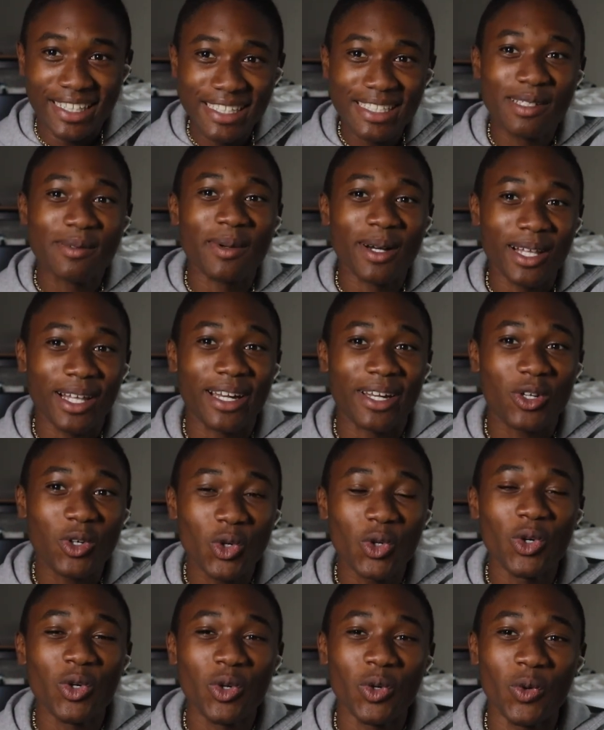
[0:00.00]
Easy about like
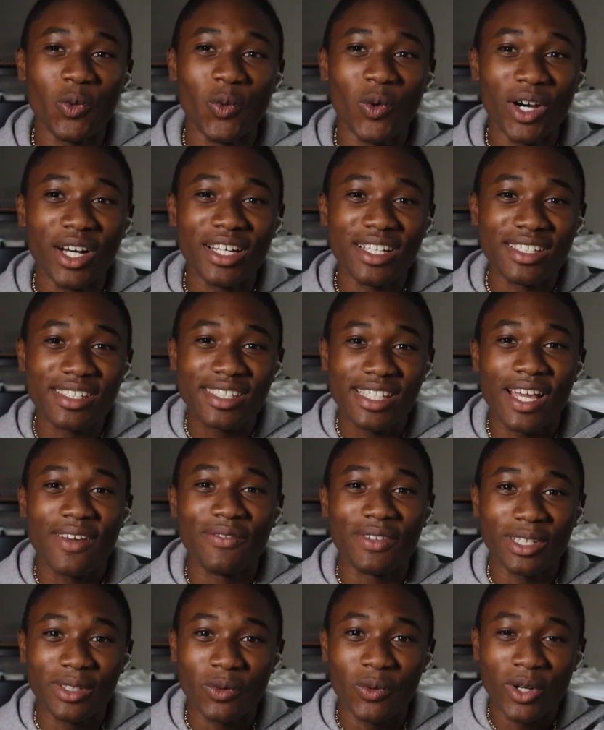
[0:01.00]
cool
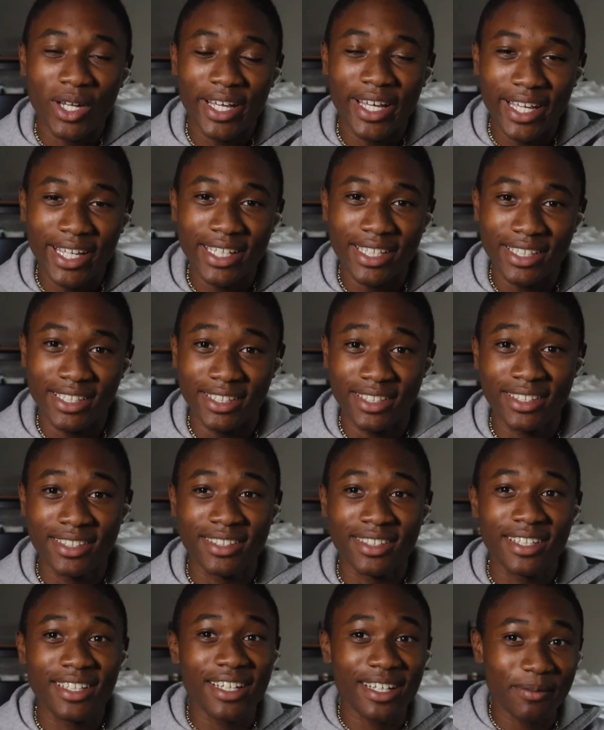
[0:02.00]
170, 180,
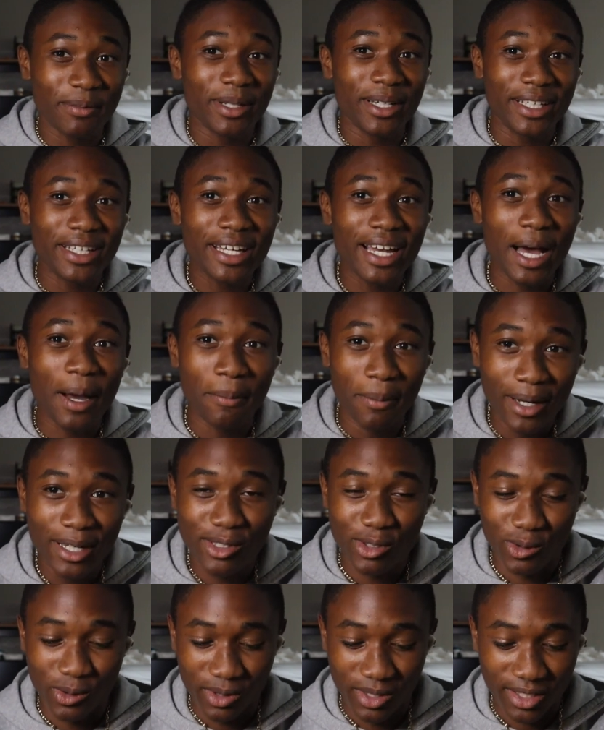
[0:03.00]
but he got
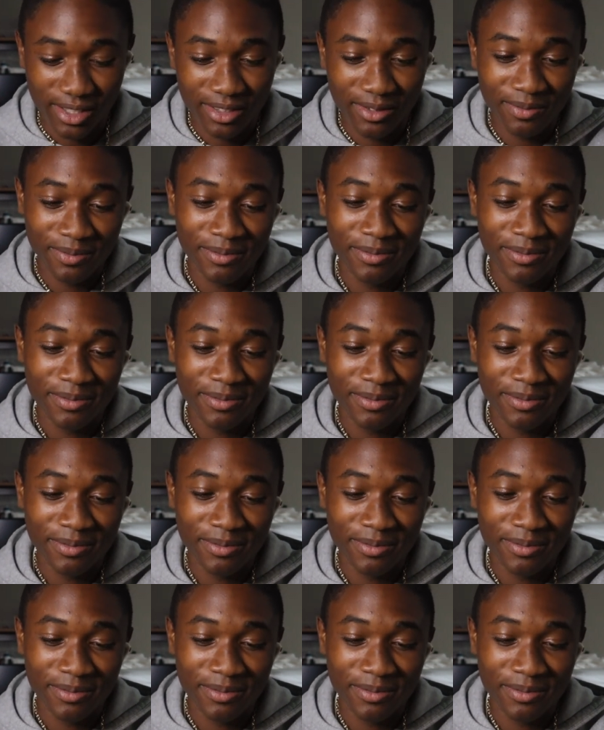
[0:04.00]
muscles.